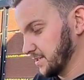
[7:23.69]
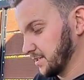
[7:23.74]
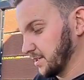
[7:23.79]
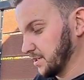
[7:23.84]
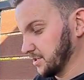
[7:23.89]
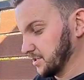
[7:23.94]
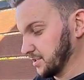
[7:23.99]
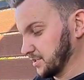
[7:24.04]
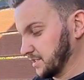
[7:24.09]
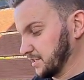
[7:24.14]

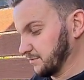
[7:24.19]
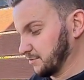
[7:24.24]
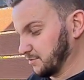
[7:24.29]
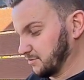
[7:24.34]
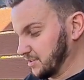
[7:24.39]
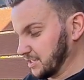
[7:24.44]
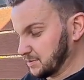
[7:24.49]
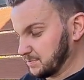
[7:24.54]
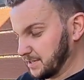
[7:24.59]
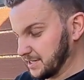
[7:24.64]
So just a
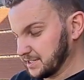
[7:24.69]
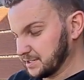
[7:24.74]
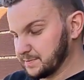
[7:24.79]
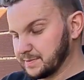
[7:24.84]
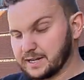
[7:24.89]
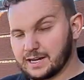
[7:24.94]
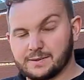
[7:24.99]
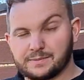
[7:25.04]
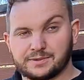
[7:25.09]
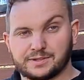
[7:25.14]
different flex plate to
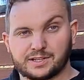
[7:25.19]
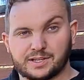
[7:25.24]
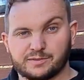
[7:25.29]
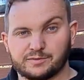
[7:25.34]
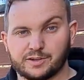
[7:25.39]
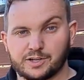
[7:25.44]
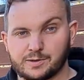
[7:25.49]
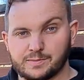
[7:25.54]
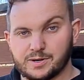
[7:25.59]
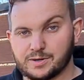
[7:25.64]
pick up on the
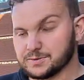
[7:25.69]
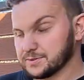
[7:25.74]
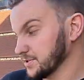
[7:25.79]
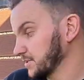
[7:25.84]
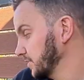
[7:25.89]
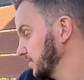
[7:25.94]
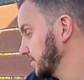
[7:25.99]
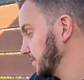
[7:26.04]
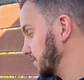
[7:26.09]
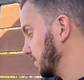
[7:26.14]
converter
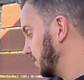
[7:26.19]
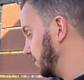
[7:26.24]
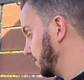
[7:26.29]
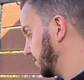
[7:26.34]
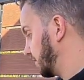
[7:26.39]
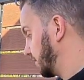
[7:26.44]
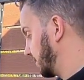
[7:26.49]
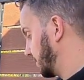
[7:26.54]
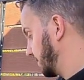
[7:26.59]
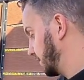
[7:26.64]
bolts.
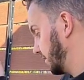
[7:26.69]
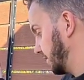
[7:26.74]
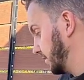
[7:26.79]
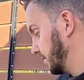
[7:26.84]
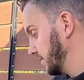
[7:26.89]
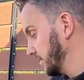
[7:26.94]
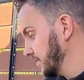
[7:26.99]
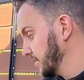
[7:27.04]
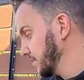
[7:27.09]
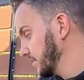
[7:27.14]
So
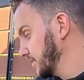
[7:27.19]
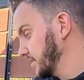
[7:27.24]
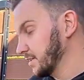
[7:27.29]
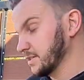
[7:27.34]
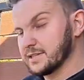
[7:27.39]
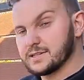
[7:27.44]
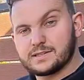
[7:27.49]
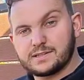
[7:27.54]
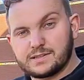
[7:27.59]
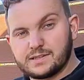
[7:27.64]

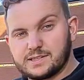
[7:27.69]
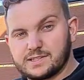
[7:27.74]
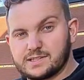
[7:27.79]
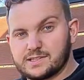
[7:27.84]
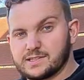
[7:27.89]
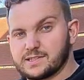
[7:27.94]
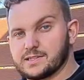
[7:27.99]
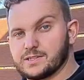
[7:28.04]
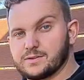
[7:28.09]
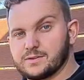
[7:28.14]
this
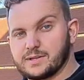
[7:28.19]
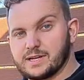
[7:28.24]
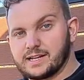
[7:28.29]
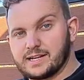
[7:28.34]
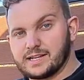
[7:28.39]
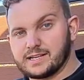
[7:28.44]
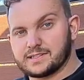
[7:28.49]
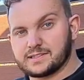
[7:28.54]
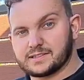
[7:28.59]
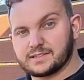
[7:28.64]
is the new
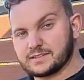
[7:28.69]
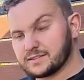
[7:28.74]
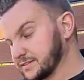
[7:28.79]
LS.